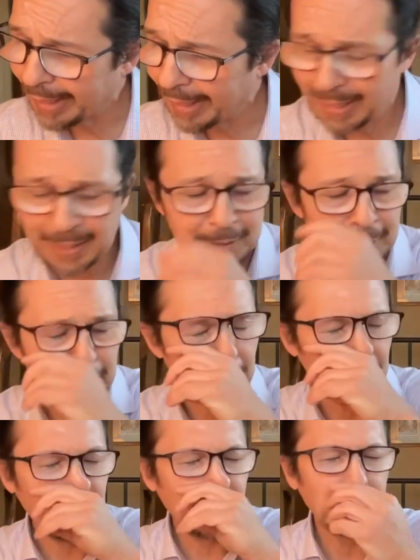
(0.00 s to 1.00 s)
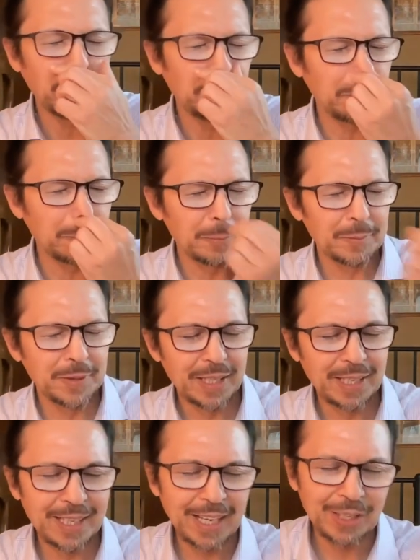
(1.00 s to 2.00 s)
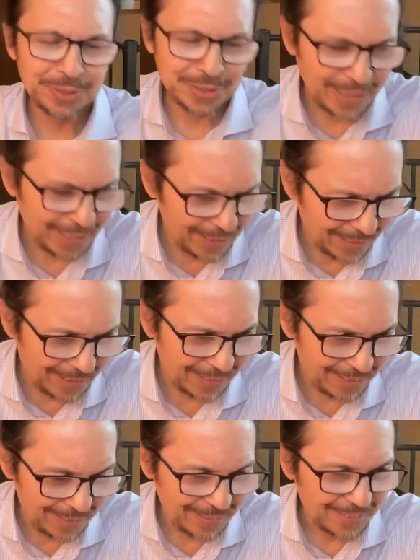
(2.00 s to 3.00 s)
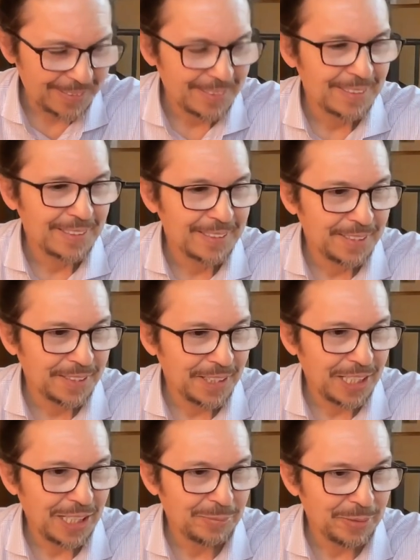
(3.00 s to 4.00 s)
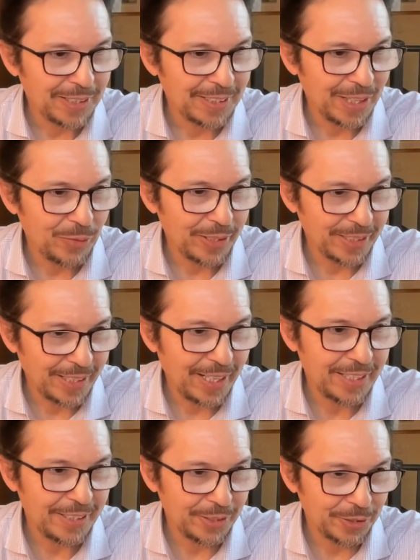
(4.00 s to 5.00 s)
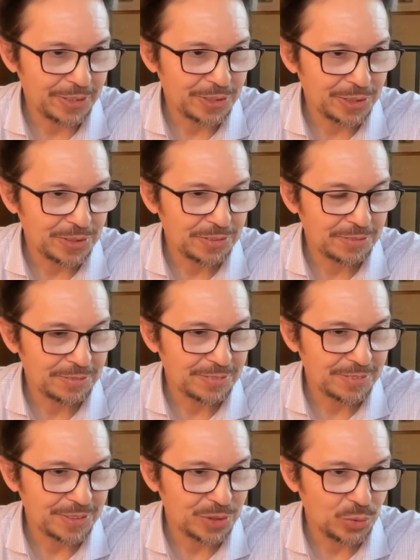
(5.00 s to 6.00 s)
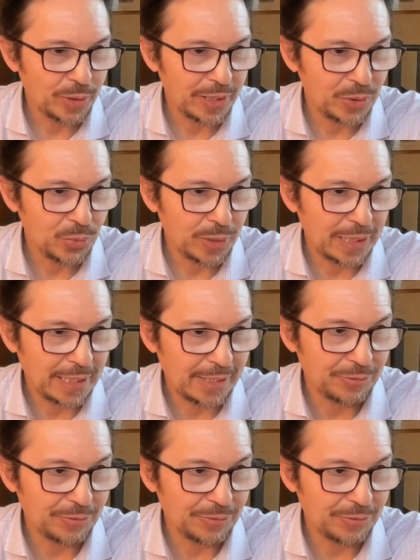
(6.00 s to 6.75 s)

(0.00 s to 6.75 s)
And you know, I was just kind of like thinking about how I got here. It's 2024.